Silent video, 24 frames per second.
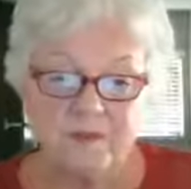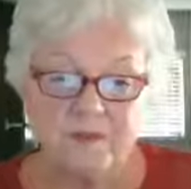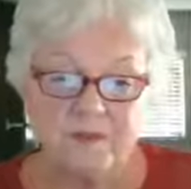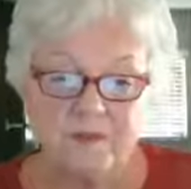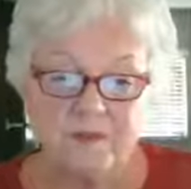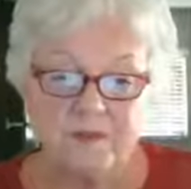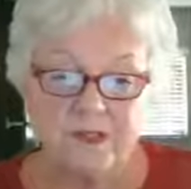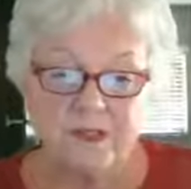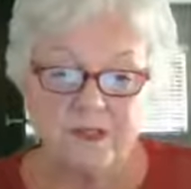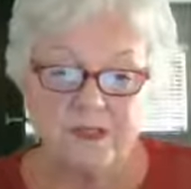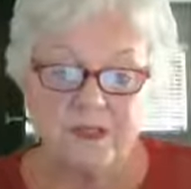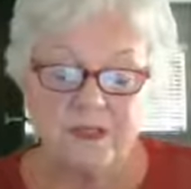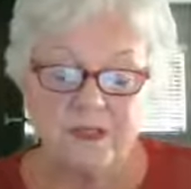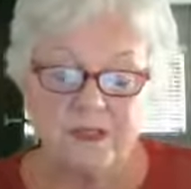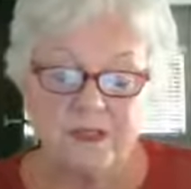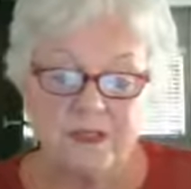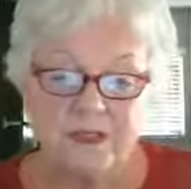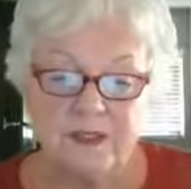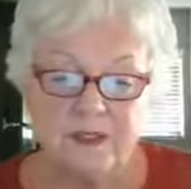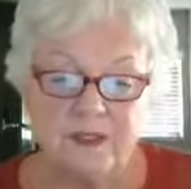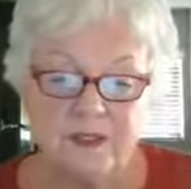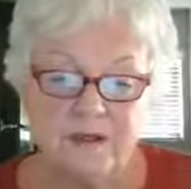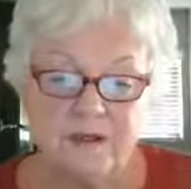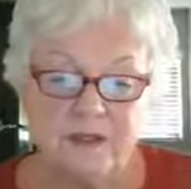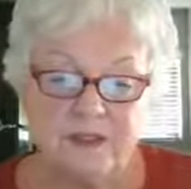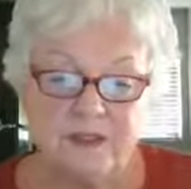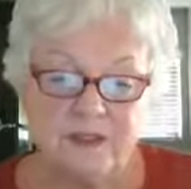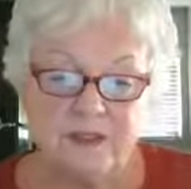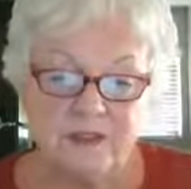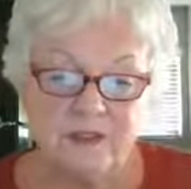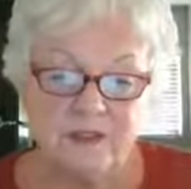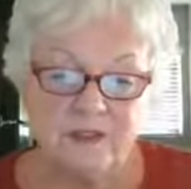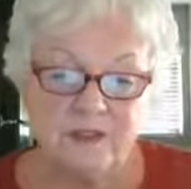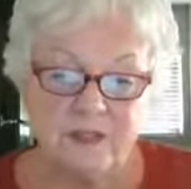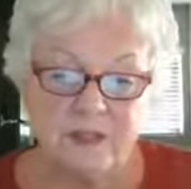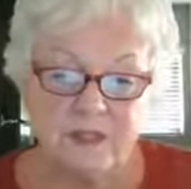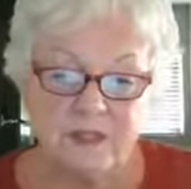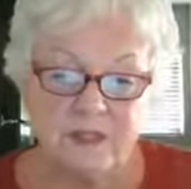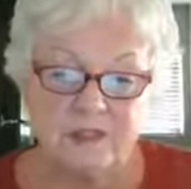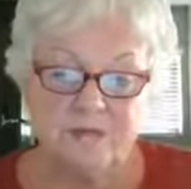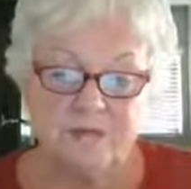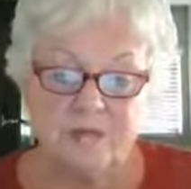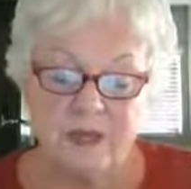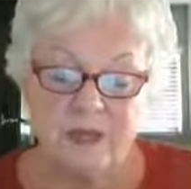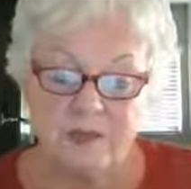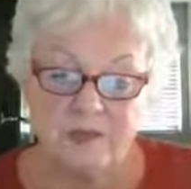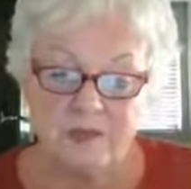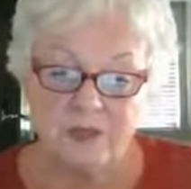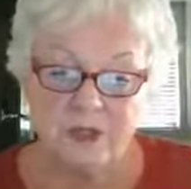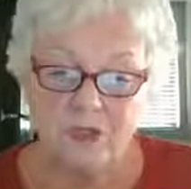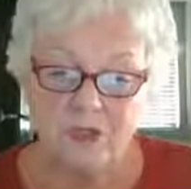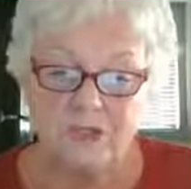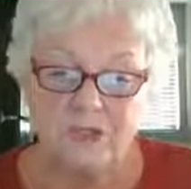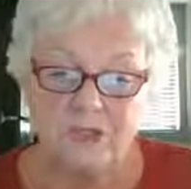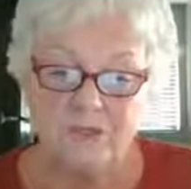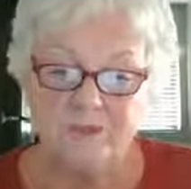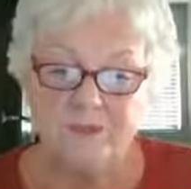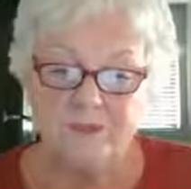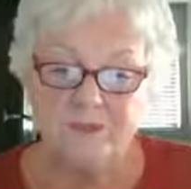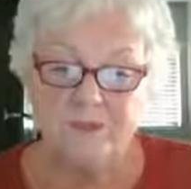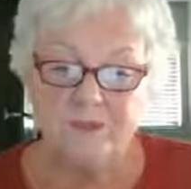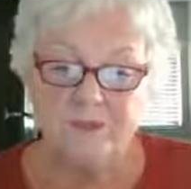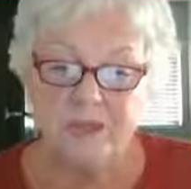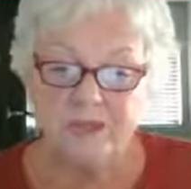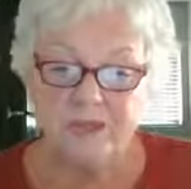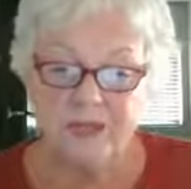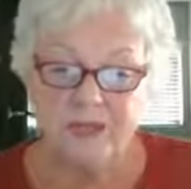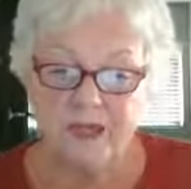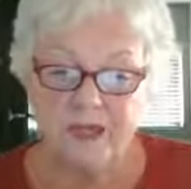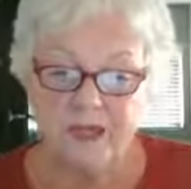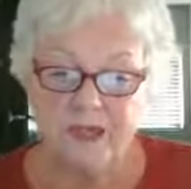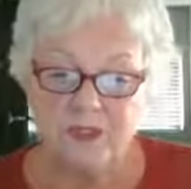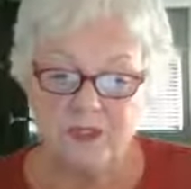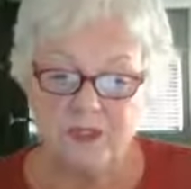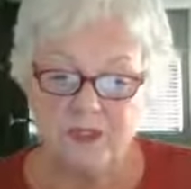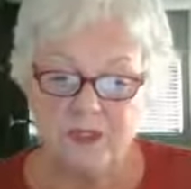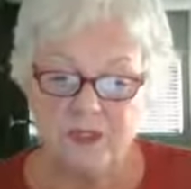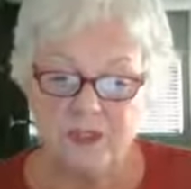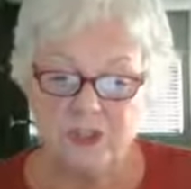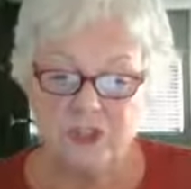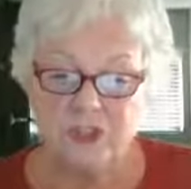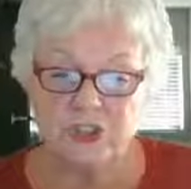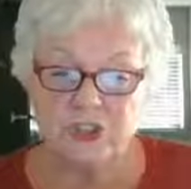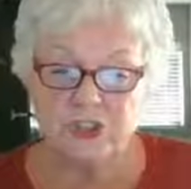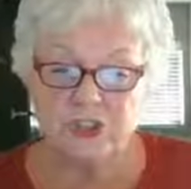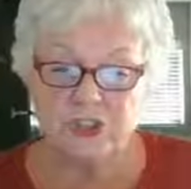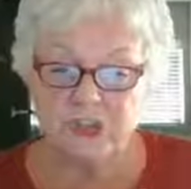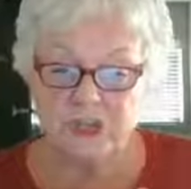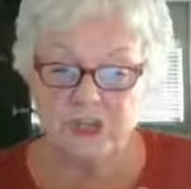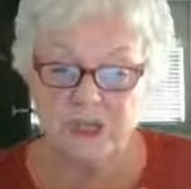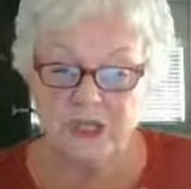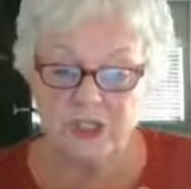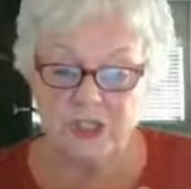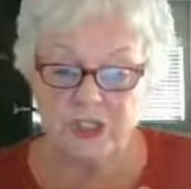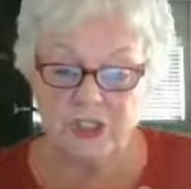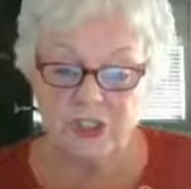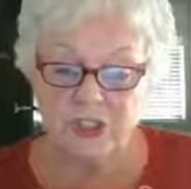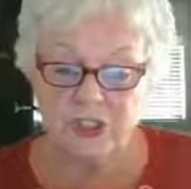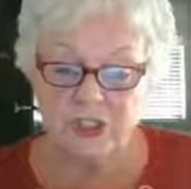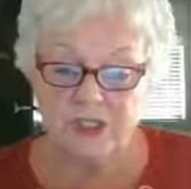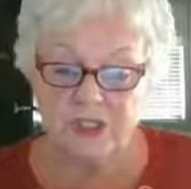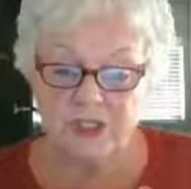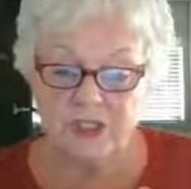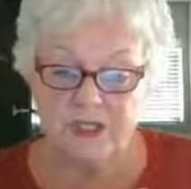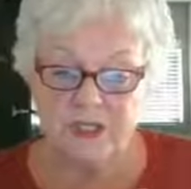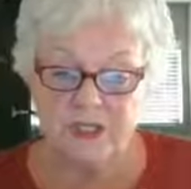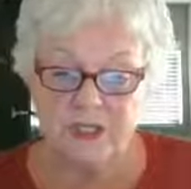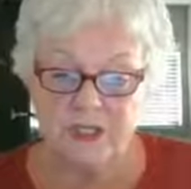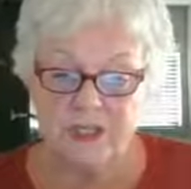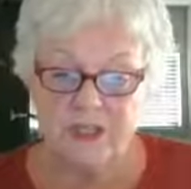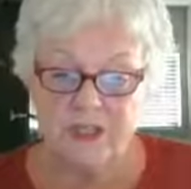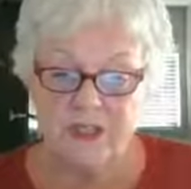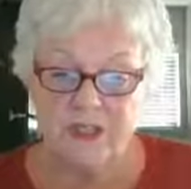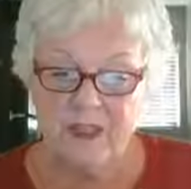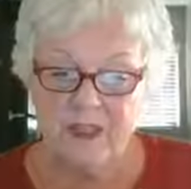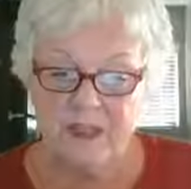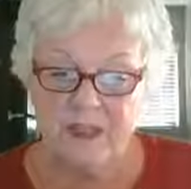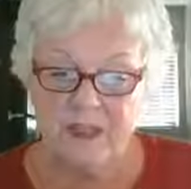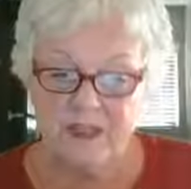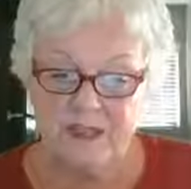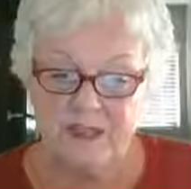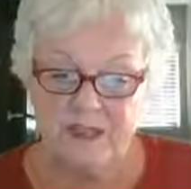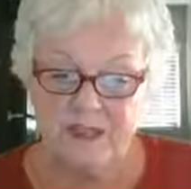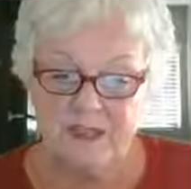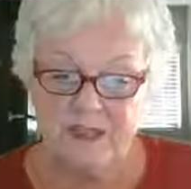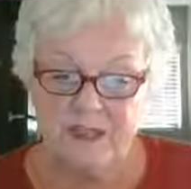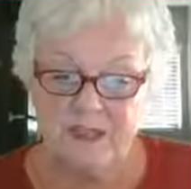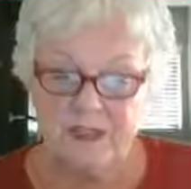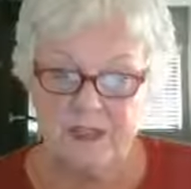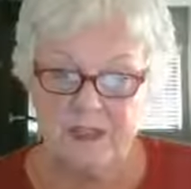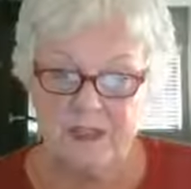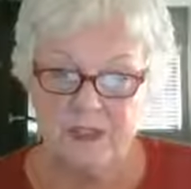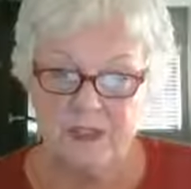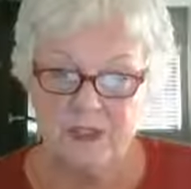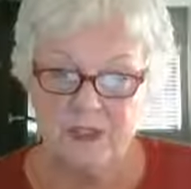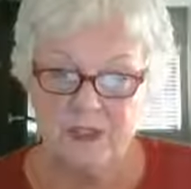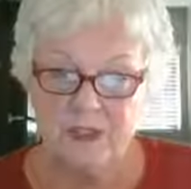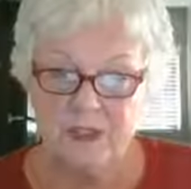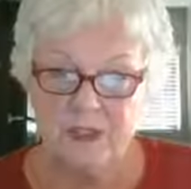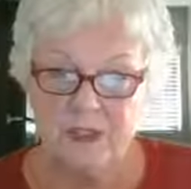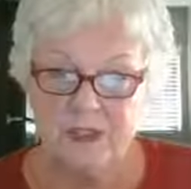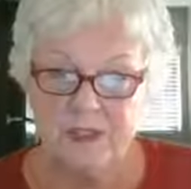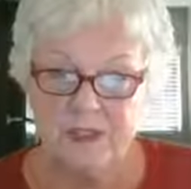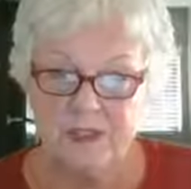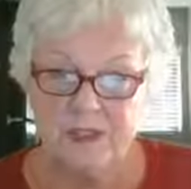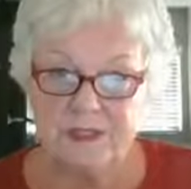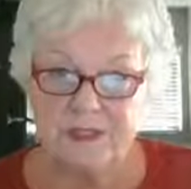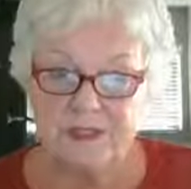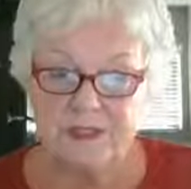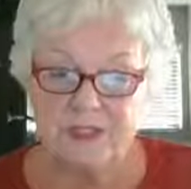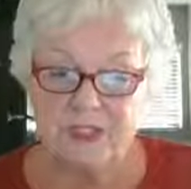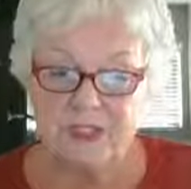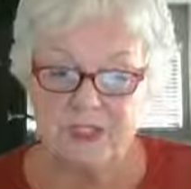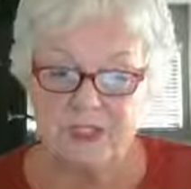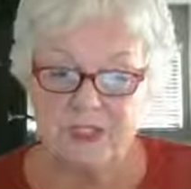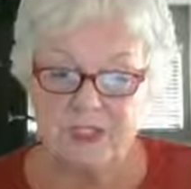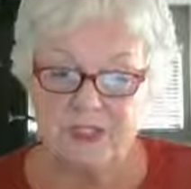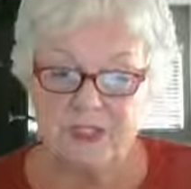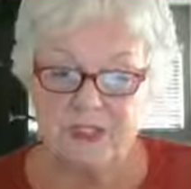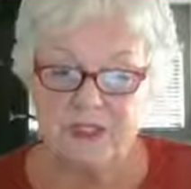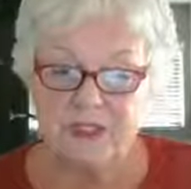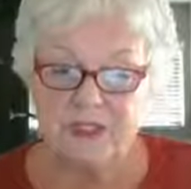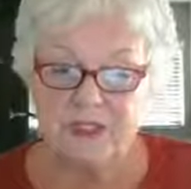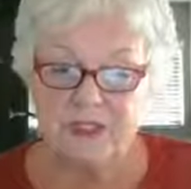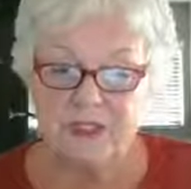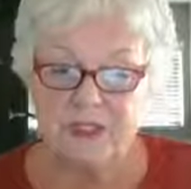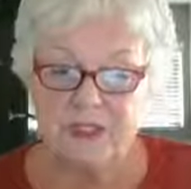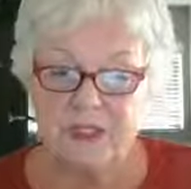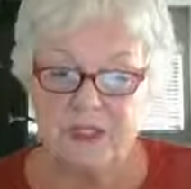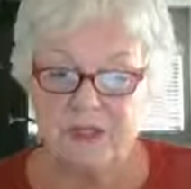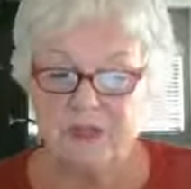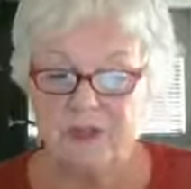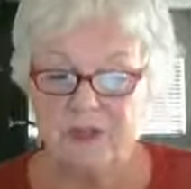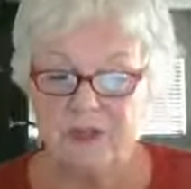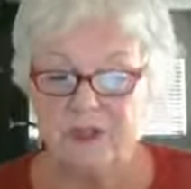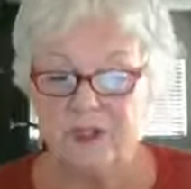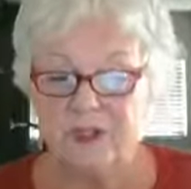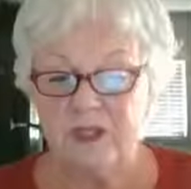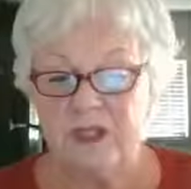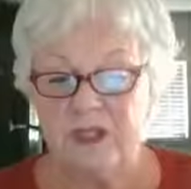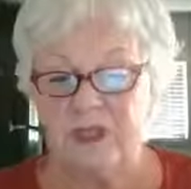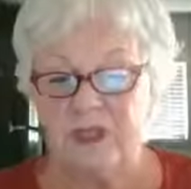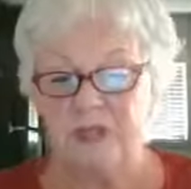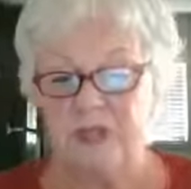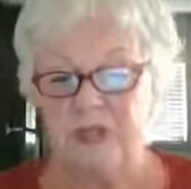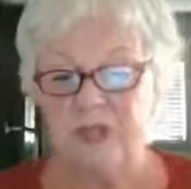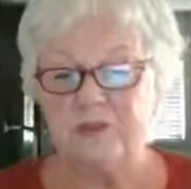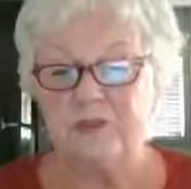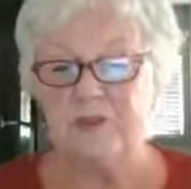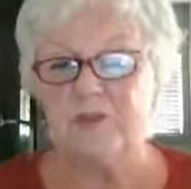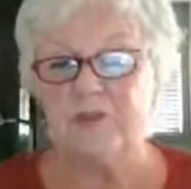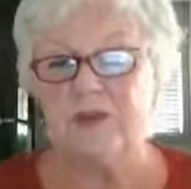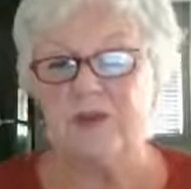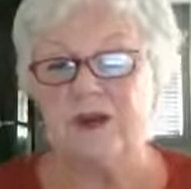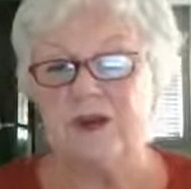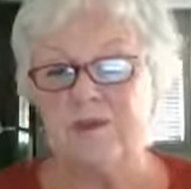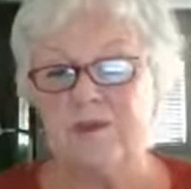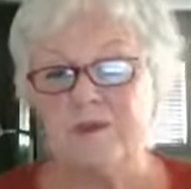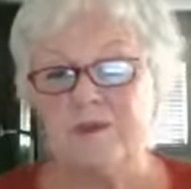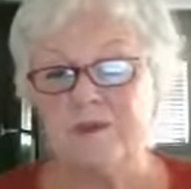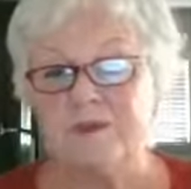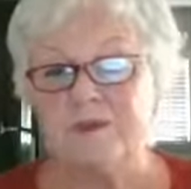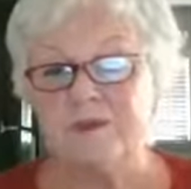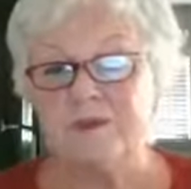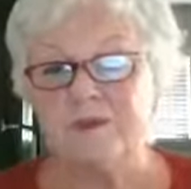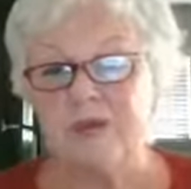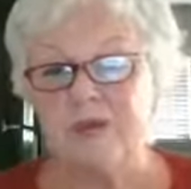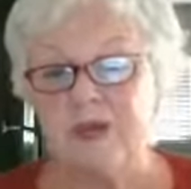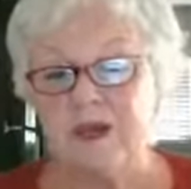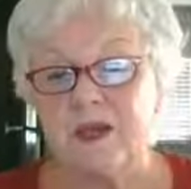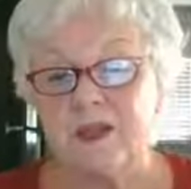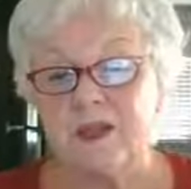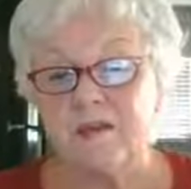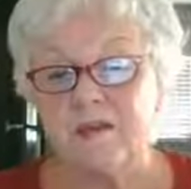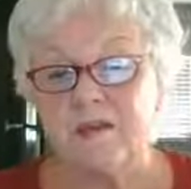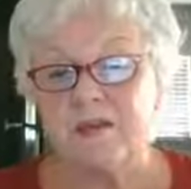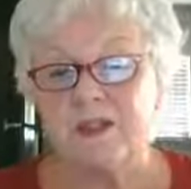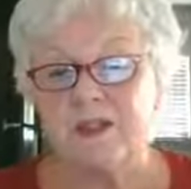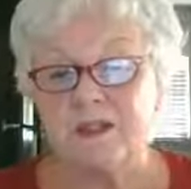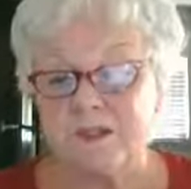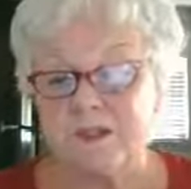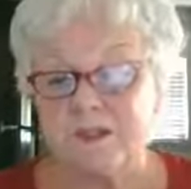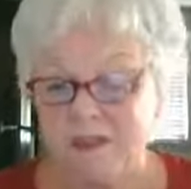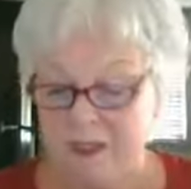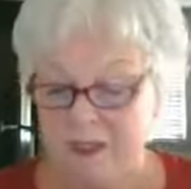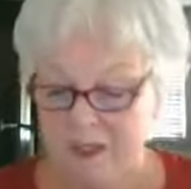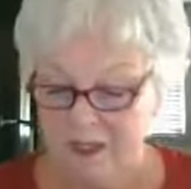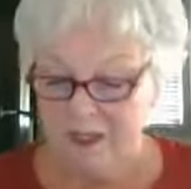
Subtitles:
But it affects memory, language, attention, thinking, orientation, calculation, problem solving